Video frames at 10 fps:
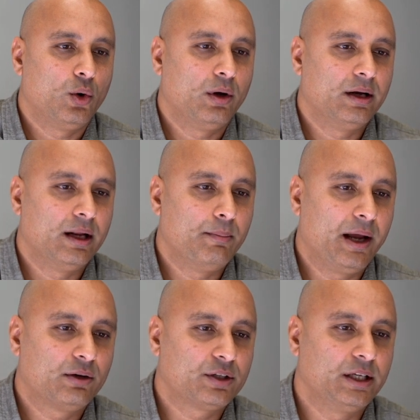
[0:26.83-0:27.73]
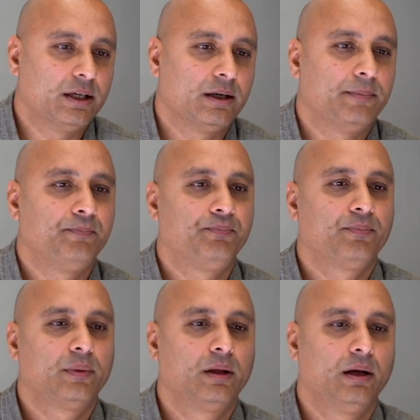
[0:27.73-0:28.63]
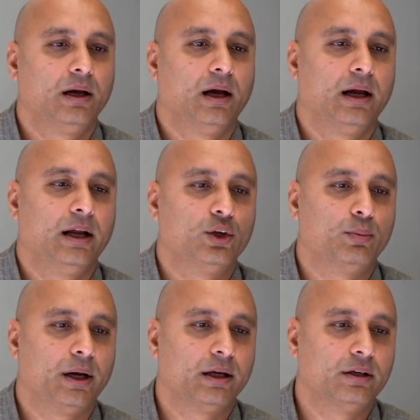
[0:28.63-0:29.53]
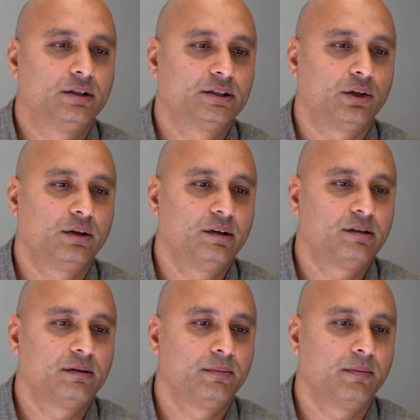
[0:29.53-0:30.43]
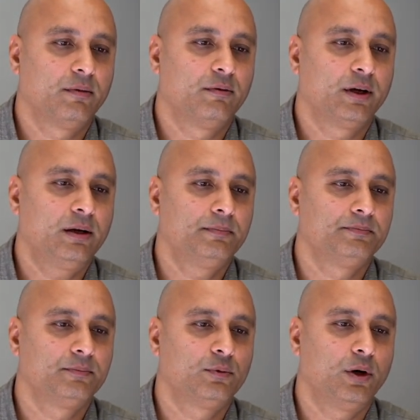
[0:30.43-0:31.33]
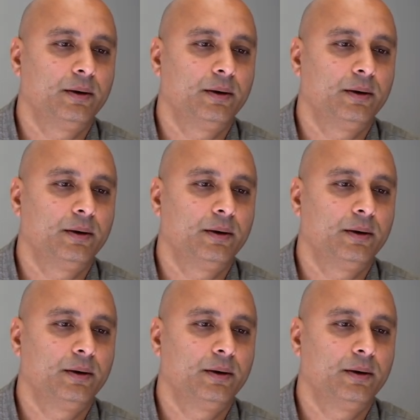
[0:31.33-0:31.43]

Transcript: an amount here, and you're paying interest on this figure, right?